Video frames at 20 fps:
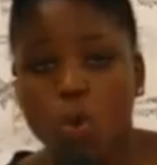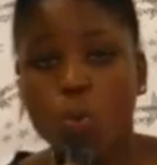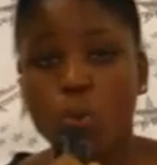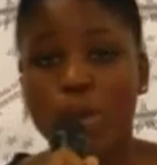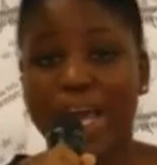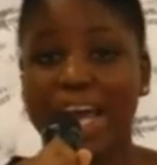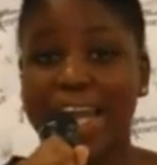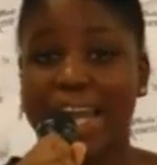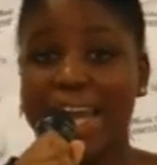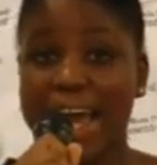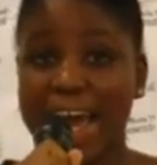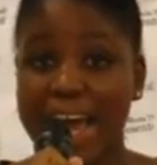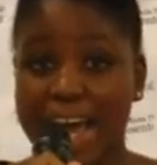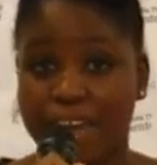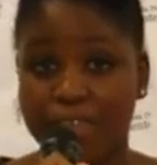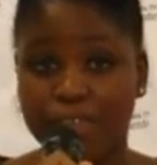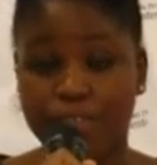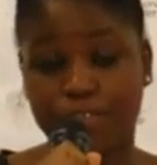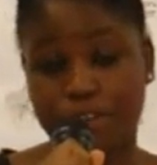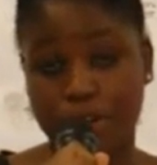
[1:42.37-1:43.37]
We are
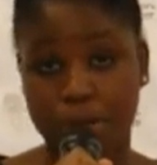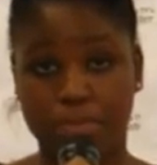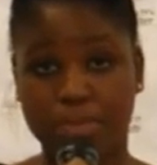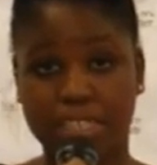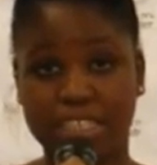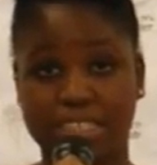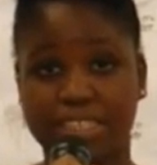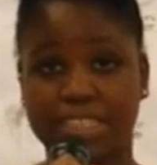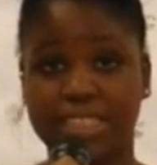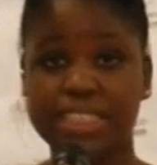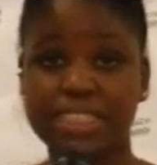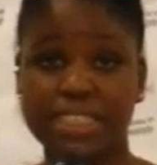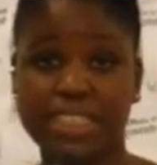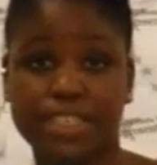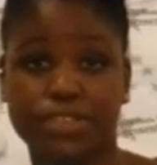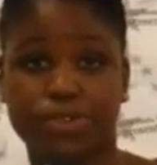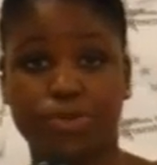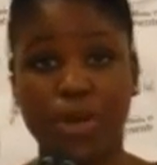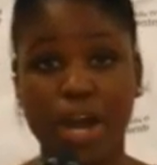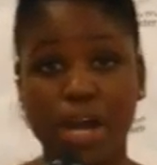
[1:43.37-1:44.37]
live from the
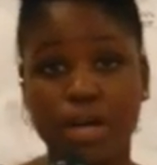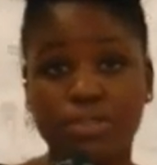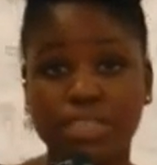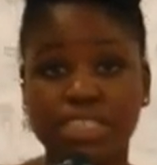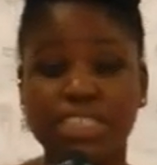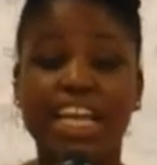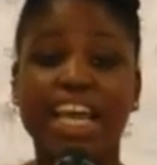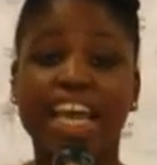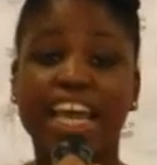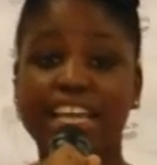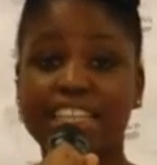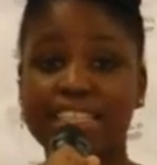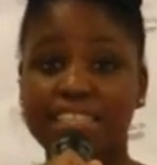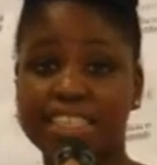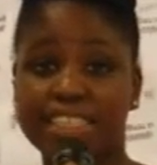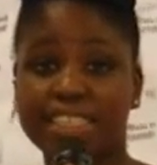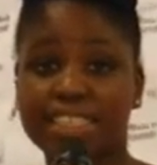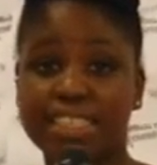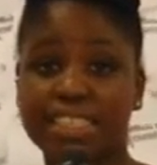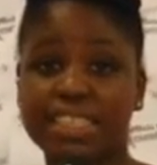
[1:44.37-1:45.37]
city grounds, and
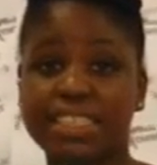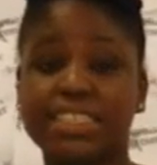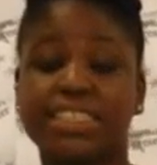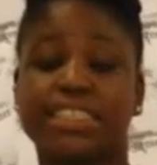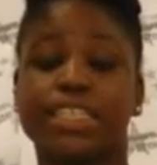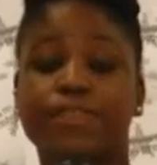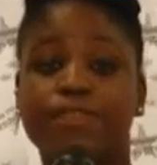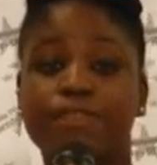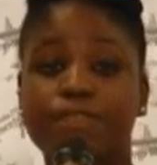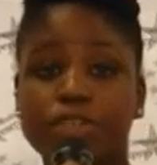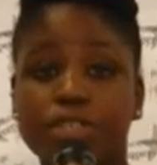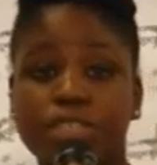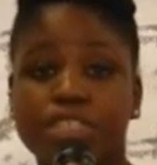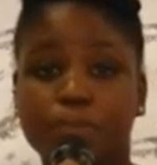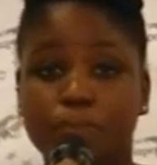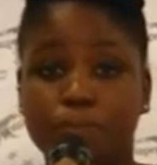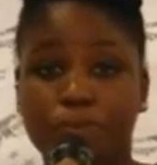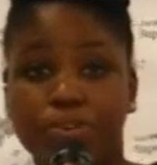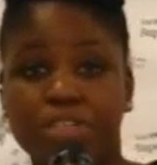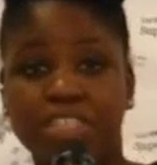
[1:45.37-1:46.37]
this is the
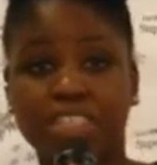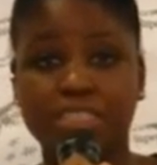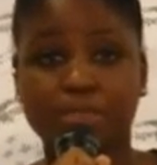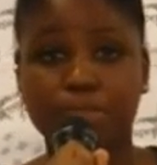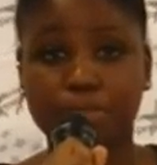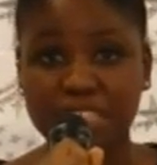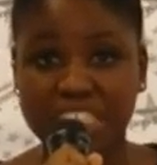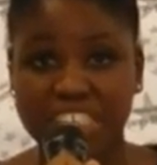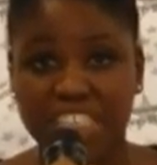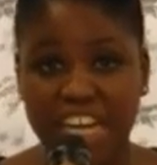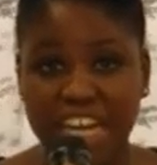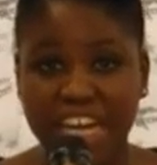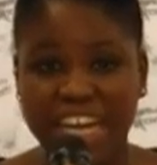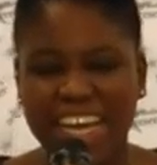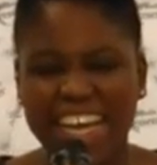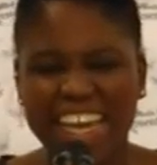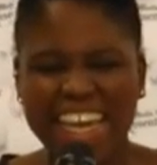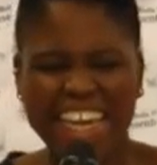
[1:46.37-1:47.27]
Footprint Media.